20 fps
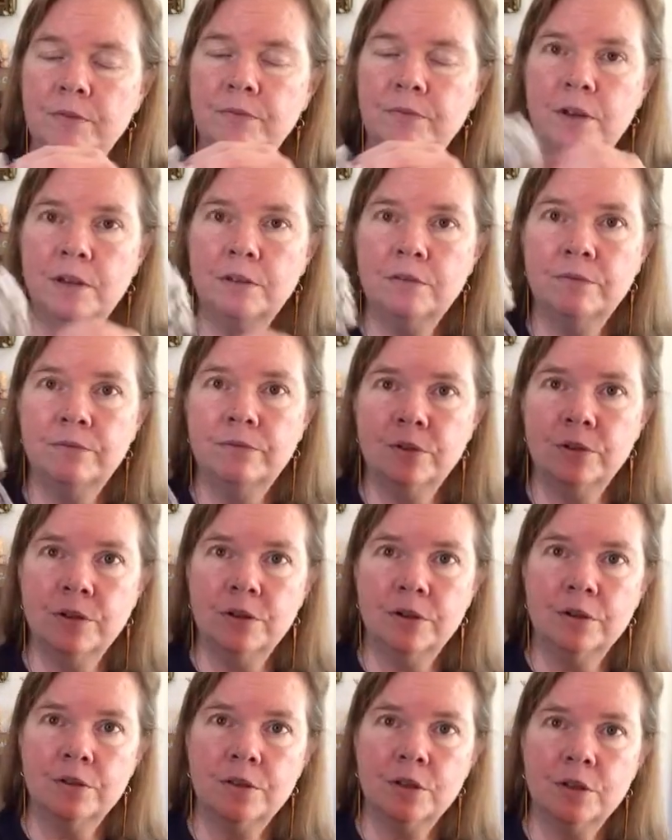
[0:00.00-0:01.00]
fun
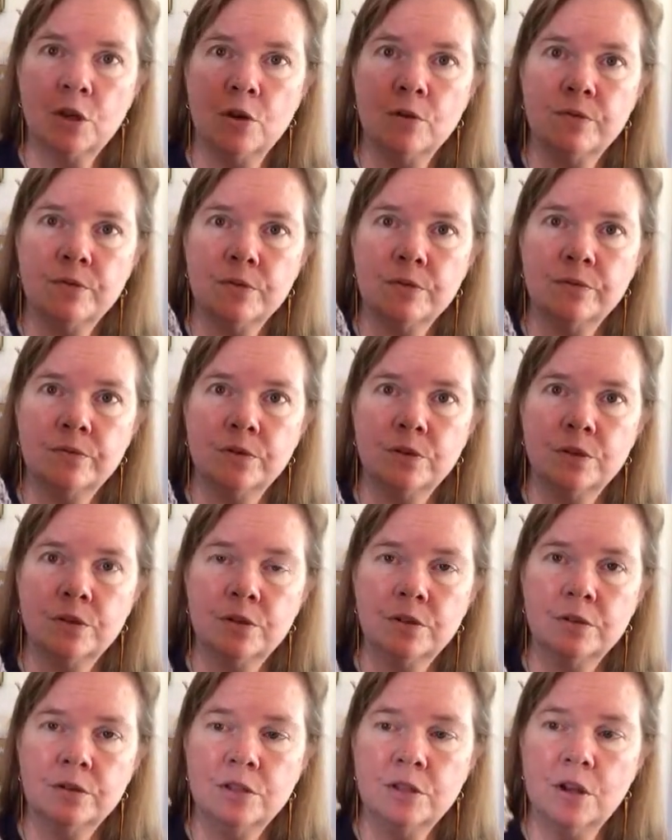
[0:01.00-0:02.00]
fur, the gopher
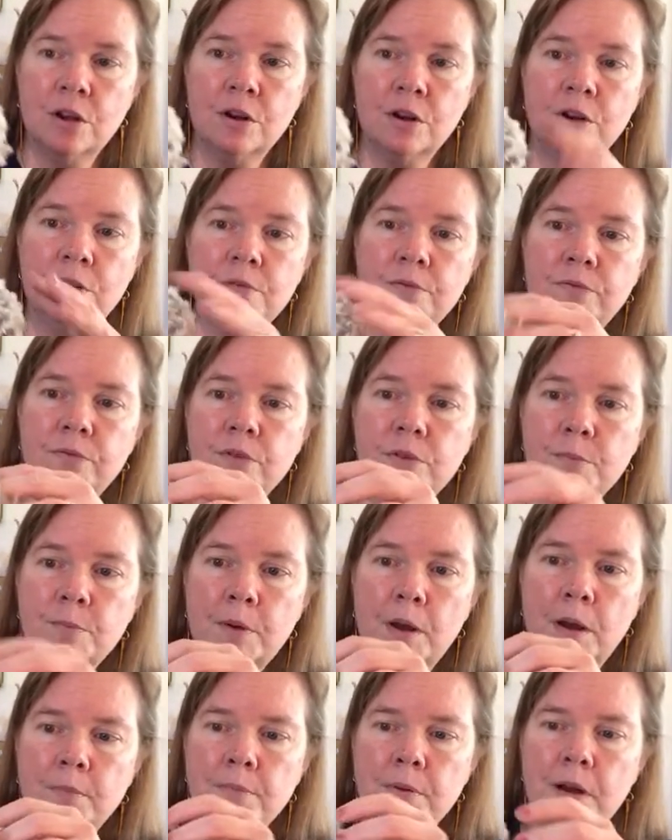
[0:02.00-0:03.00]
fur yarn for the
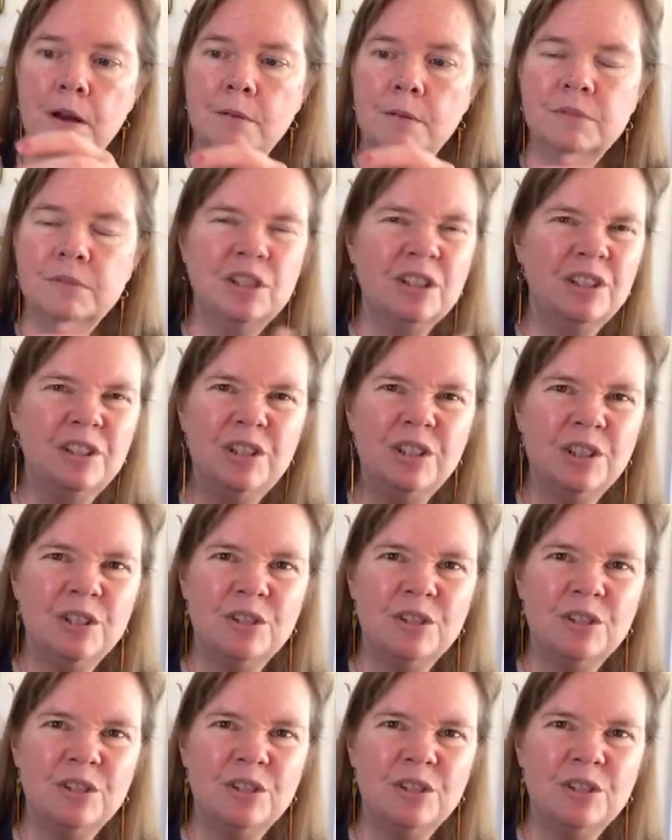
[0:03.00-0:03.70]
pom-pom, but you